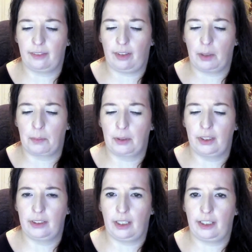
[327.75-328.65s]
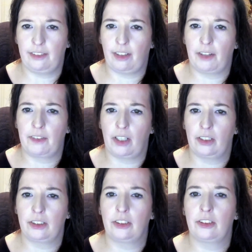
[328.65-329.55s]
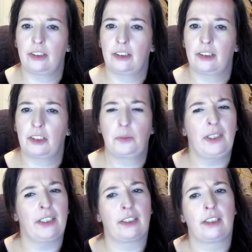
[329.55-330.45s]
I put $95. That's weird.